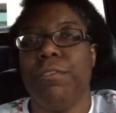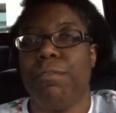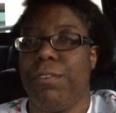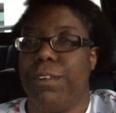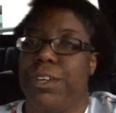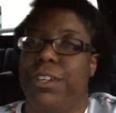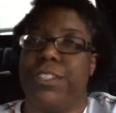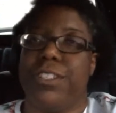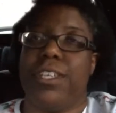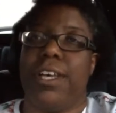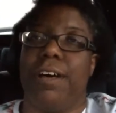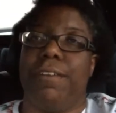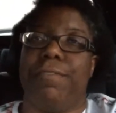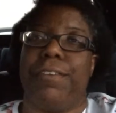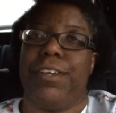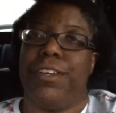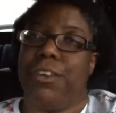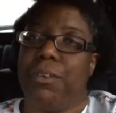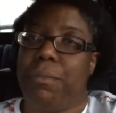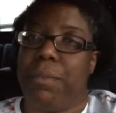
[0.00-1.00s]
for yourself
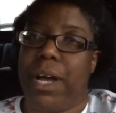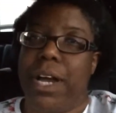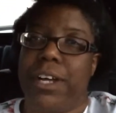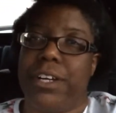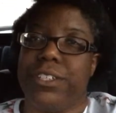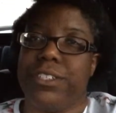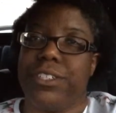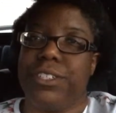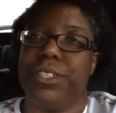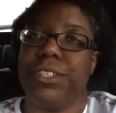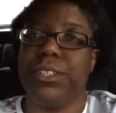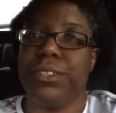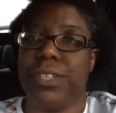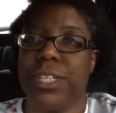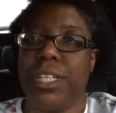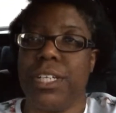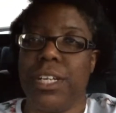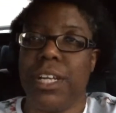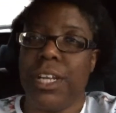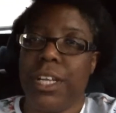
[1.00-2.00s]
and your buyers
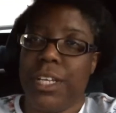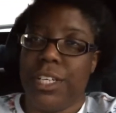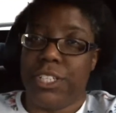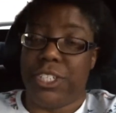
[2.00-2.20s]
included.